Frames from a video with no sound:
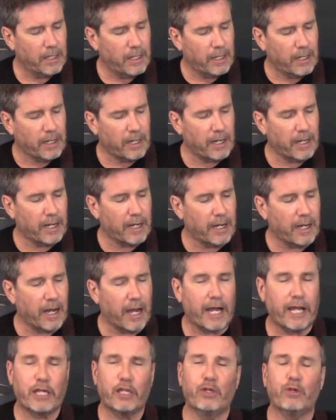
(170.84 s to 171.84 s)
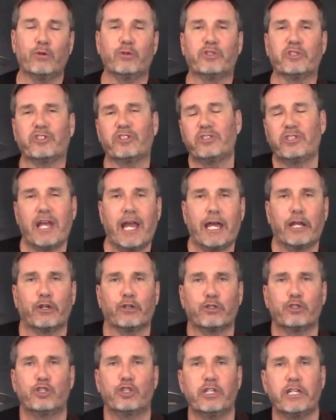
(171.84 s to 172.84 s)
I use a
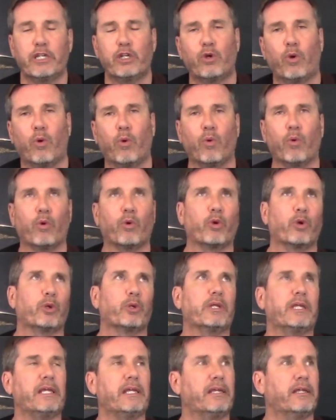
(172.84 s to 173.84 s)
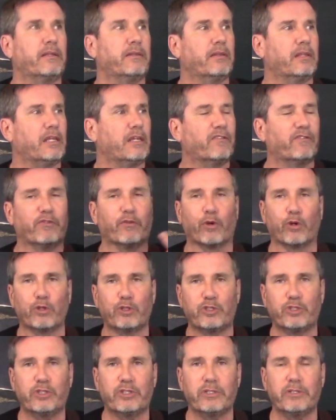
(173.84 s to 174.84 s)
standard G chord in the
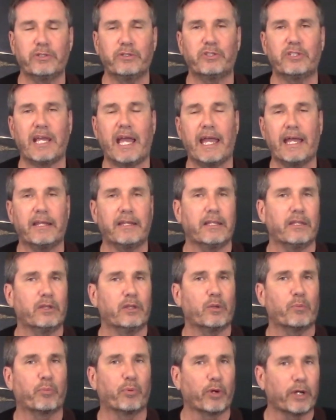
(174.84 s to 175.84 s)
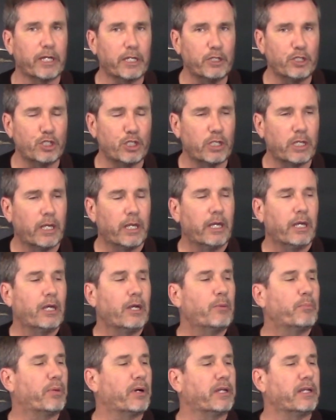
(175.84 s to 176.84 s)
verses and in the bridge,
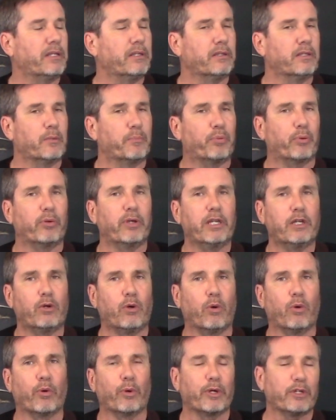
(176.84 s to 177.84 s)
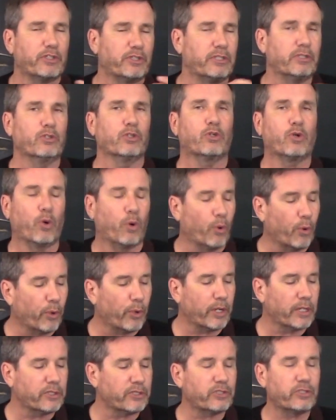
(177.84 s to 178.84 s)
but in the pre-chorus and the
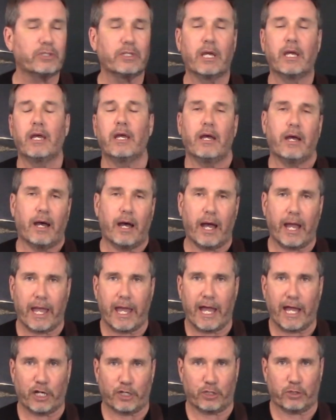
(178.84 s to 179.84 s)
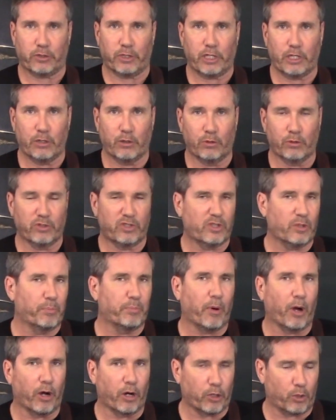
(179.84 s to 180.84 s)
chorus, I actually use the
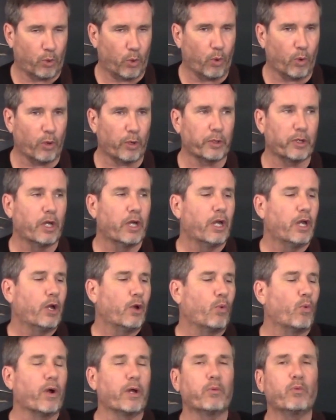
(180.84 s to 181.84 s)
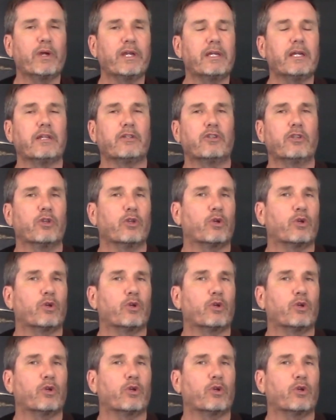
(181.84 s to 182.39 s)
bar chord. When we get to the